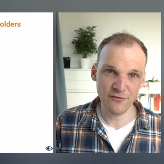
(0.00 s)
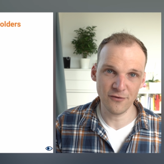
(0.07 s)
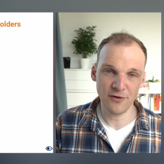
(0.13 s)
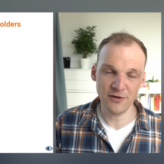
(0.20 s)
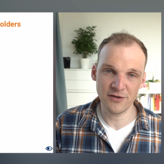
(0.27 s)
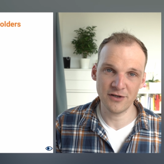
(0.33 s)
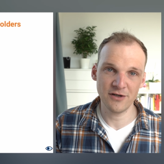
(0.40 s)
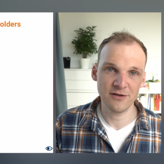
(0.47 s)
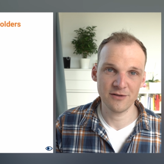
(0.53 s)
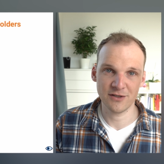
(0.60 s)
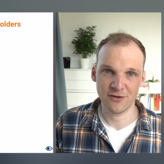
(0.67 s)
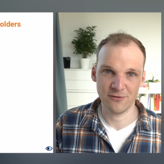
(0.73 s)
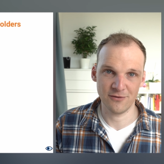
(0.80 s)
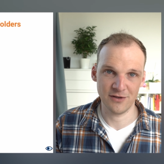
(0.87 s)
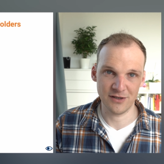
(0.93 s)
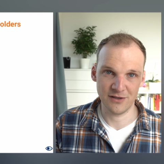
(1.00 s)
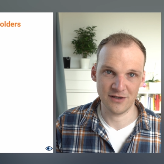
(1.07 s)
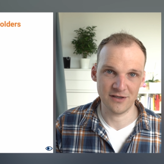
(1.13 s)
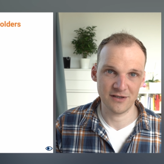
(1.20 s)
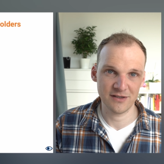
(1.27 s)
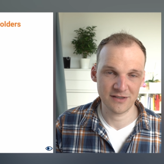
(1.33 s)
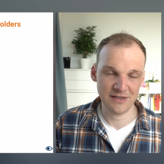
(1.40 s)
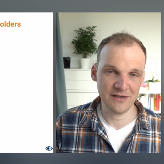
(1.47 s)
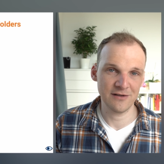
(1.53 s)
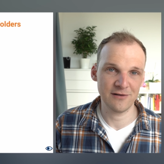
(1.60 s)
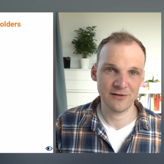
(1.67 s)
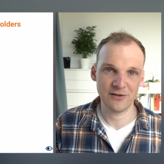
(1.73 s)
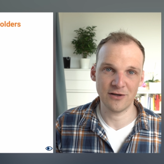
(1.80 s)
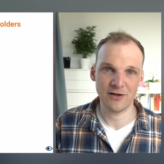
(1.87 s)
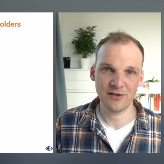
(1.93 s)
folder, so the
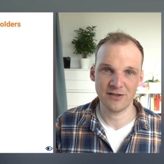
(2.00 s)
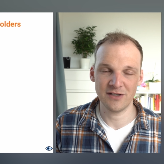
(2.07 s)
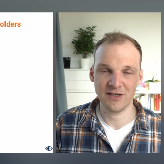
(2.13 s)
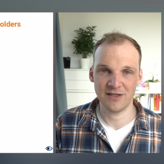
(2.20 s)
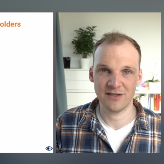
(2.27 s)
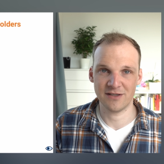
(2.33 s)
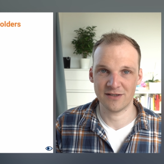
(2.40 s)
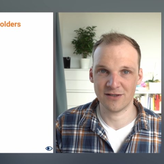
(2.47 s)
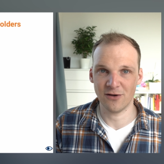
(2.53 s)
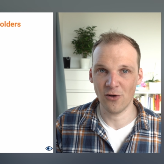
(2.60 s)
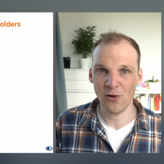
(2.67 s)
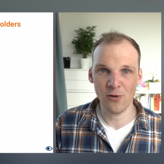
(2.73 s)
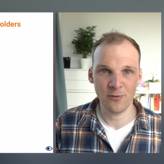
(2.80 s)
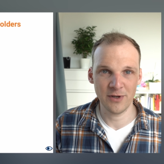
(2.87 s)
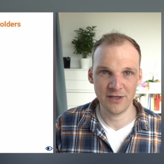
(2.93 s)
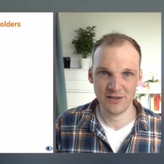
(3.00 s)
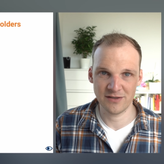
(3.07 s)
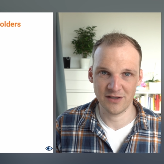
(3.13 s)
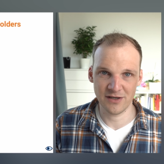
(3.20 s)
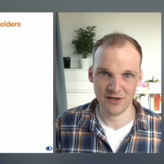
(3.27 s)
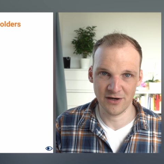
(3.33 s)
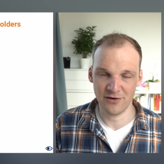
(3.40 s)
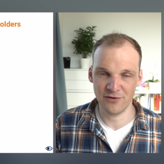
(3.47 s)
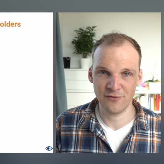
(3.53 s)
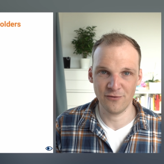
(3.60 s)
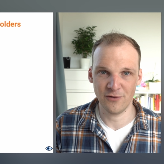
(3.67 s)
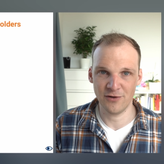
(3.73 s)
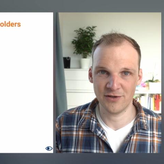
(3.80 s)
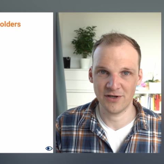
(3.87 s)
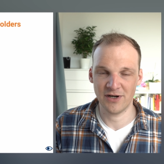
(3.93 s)
single dot is always the current
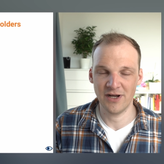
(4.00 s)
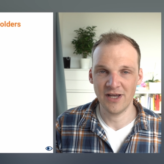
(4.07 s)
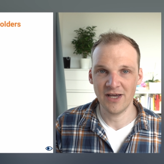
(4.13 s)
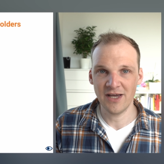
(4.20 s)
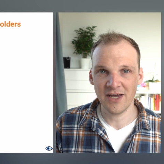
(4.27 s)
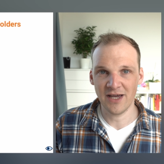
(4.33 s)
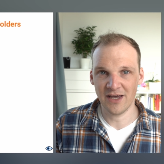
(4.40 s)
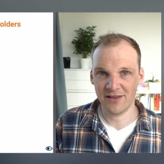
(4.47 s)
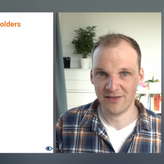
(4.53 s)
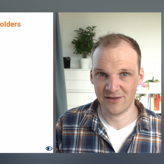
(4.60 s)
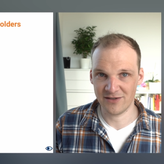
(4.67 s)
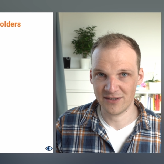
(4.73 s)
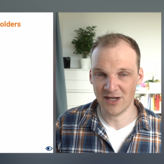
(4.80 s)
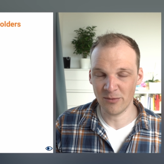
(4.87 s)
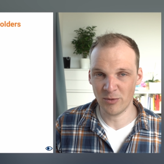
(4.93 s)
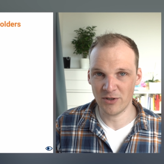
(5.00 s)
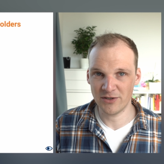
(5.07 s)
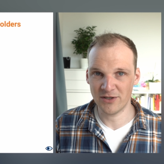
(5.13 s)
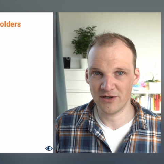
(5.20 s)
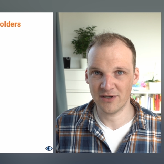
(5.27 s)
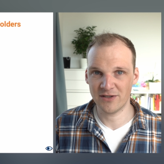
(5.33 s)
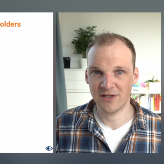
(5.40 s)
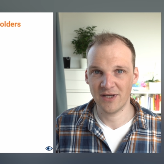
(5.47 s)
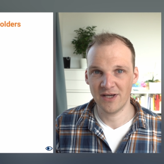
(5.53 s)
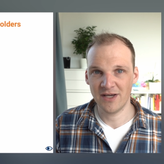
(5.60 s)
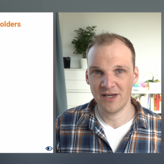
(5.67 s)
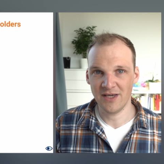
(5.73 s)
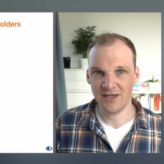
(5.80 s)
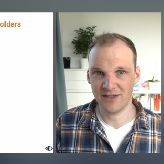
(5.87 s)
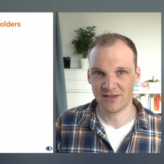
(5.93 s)
folder, and the double dot
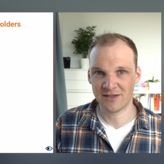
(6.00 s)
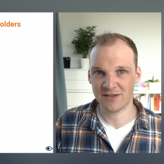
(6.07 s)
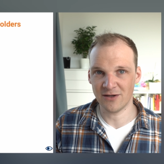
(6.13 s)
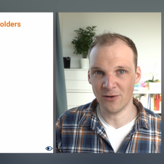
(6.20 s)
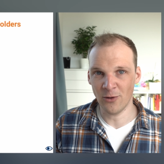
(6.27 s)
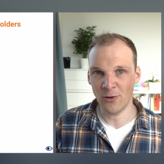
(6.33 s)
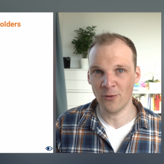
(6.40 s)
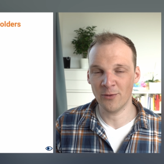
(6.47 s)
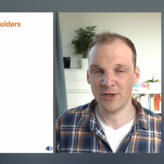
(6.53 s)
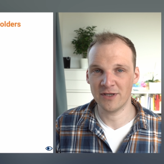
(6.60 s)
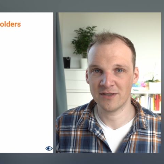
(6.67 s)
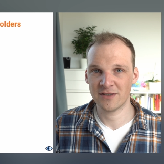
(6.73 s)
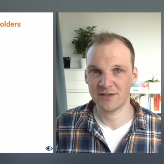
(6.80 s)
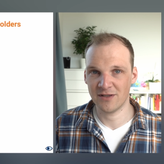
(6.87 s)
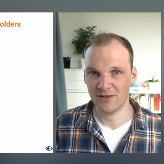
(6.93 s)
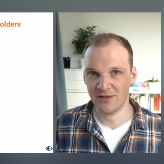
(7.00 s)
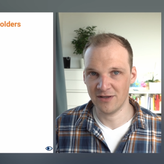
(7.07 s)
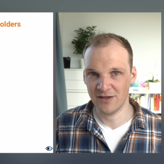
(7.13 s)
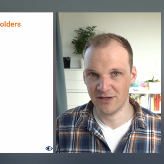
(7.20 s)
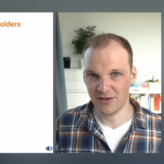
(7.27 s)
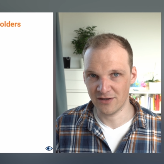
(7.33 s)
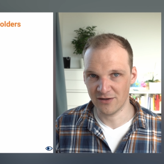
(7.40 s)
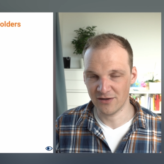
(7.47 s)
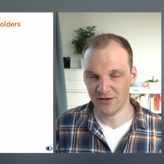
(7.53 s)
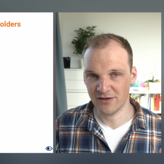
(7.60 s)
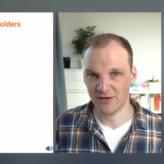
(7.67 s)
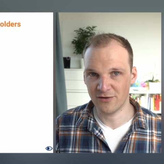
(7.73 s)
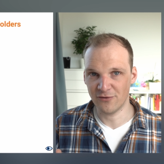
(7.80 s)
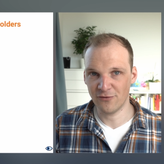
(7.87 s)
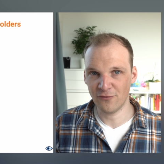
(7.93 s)
is always the
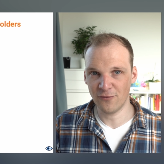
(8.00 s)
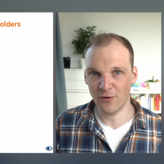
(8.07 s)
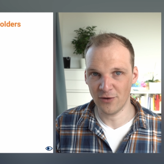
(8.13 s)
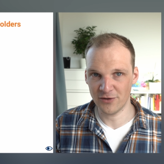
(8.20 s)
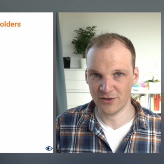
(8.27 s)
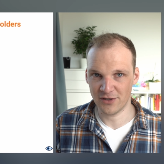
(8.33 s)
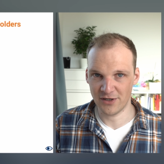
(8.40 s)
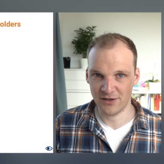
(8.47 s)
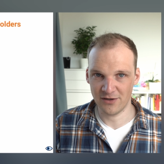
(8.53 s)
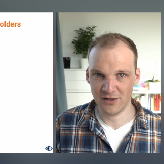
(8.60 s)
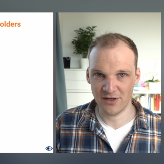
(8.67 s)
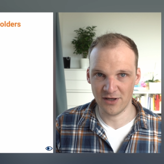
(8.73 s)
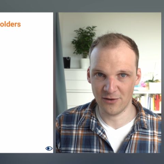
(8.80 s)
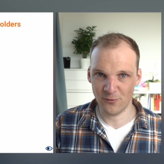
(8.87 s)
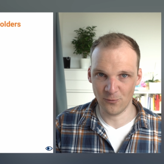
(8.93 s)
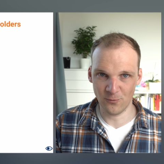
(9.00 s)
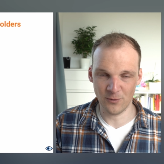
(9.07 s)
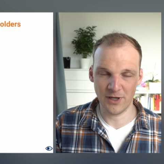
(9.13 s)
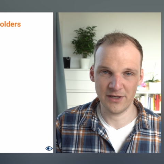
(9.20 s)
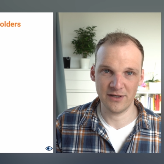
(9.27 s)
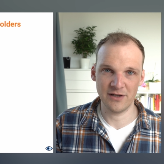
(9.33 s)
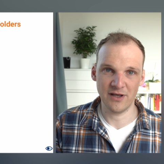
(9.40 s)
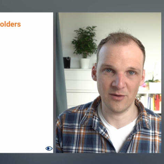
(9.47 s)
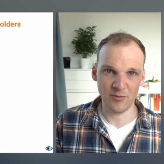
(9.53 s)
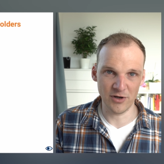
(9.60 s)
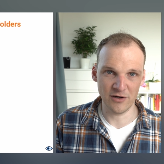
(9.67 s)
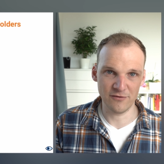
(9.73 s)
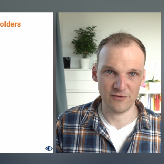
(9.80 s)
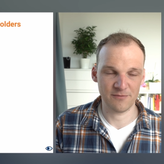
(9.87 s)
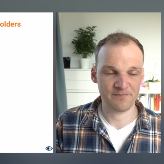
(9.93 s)
folder one
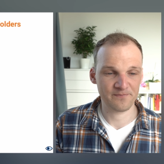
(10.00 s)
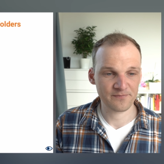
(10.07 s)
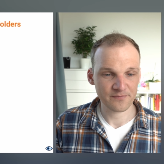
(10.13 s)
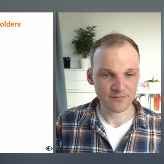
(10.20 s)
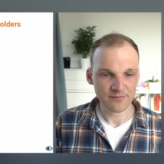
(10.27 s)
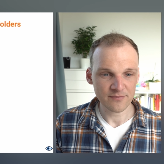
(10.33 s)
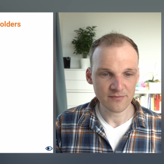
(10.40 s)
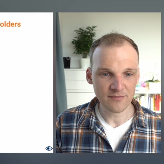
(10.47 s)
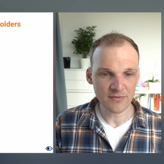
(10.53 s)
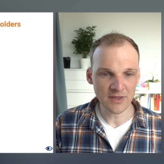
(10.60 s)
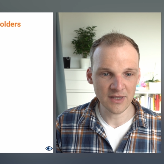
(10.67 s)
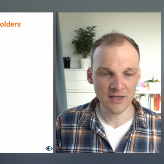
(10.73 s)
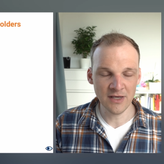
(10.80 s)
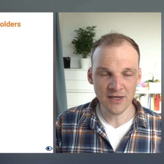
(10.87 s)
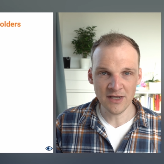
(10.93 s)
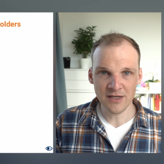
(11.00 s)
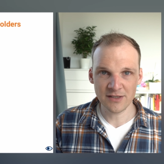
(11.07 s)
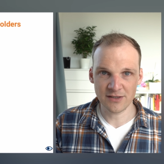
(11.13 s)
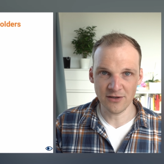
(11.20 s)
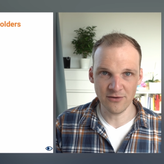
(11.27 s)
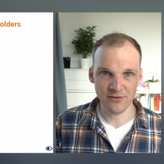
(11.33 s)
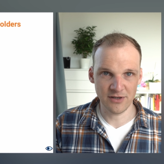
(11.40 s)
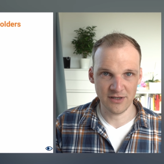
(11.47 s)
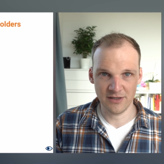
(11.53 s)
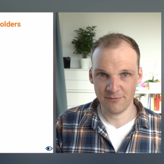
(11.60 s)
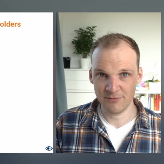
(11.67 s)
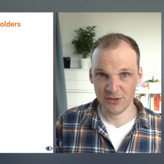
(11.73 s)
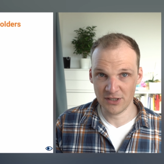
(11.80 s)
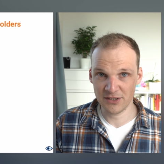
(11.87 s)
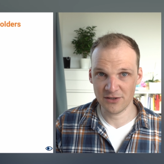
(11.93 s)
above. So
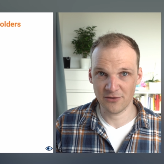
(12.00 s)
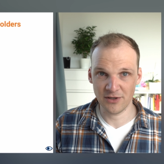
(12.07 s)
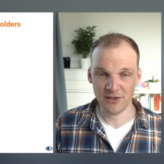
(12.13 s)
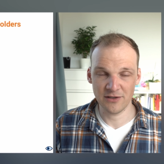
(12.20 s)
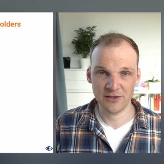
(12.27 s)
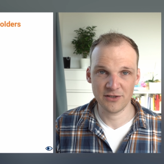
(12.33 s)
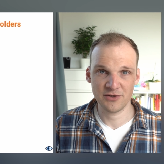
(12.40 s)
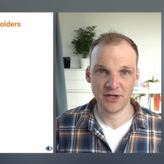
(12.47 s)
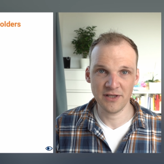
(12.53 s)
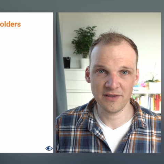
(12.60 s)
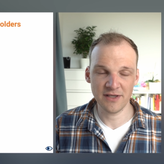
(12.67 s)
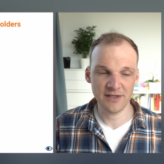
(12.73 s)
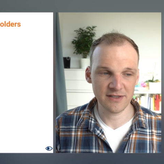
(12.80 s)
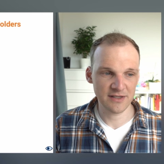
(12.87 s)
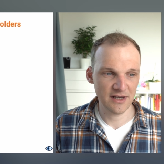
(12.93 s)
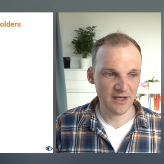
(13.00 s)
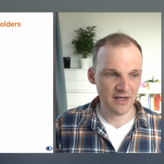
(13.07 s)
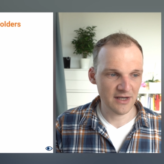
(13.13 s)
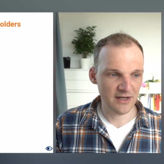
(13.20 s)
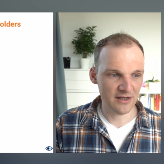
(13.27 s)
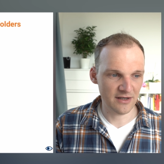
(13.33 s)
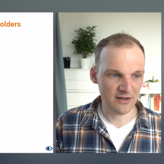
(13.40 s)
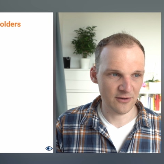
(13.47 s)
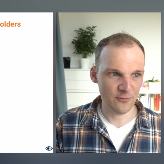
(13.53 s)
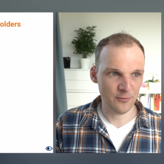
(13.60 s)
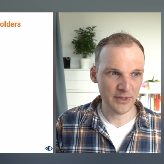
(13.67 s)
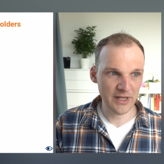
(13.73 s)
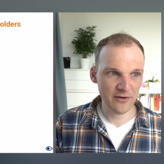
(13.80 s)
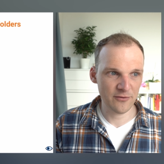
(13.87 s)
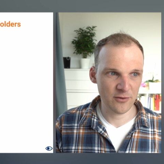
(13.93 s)
just to illustrate this,
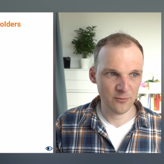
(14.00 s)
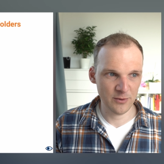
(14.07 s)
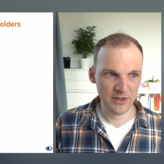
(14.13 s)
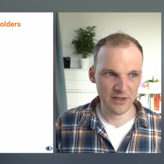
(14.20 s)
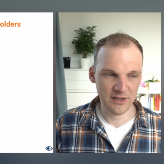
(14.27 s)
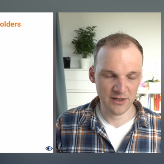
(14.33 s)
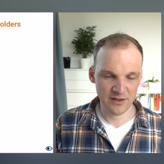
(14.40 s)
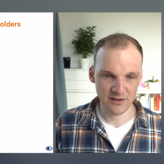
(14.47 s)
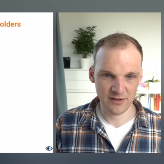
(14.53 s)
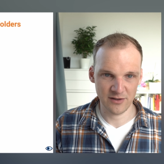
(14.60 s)
whenever we